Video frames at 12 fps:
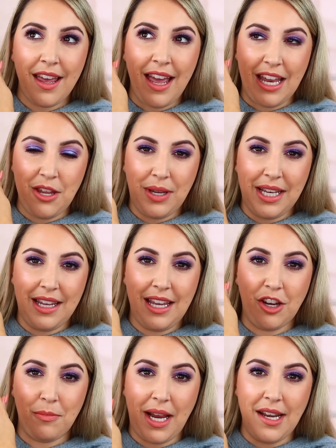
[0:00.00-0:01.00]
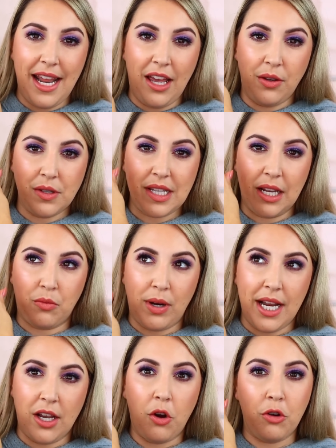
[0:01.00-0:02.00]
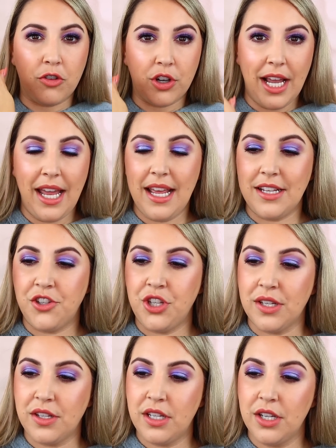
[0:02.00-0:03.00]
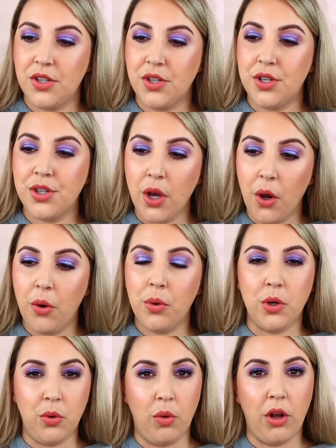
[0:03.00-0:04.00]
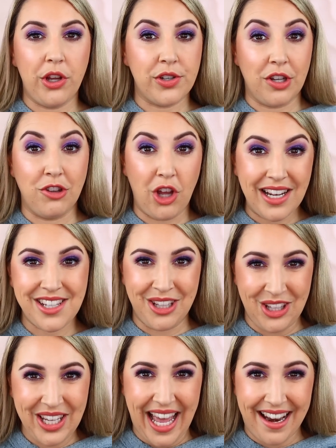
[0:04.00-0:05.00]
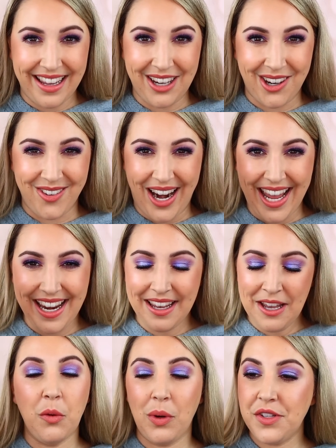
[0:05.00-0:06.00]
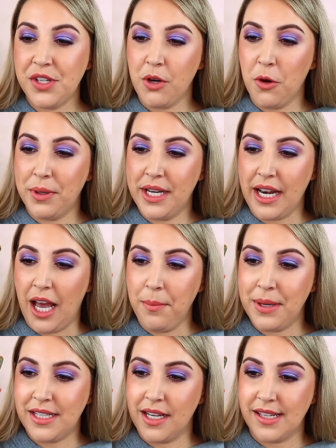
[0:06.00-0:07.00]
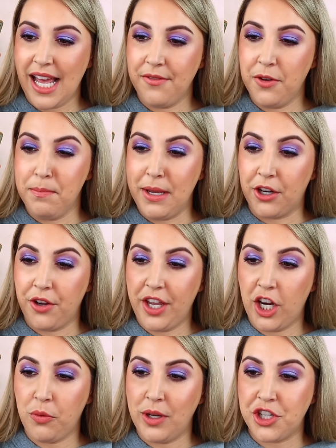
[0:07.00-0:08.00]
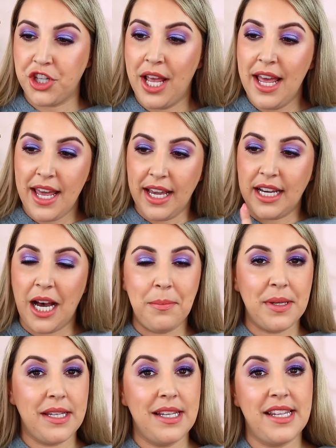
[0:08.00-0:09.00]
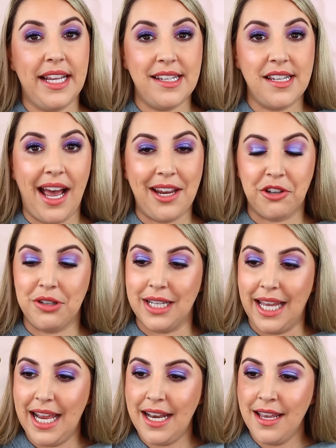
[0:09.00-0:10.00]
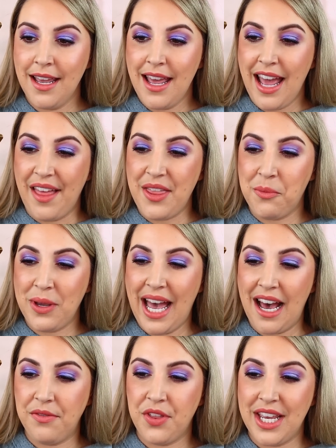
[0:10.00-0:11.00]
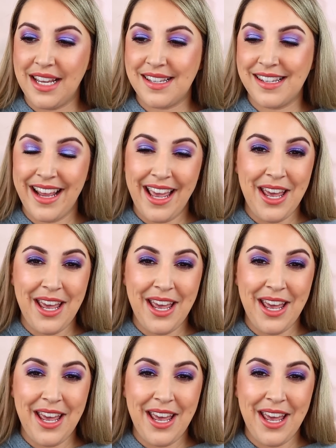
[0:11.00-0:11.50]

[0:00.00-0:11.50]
and you can hear my nails like running over it. It's just so cool. There's a lot to look at here, right? Once you open it up, it does have a mirror there, which encompasses the entire lid. And then we have this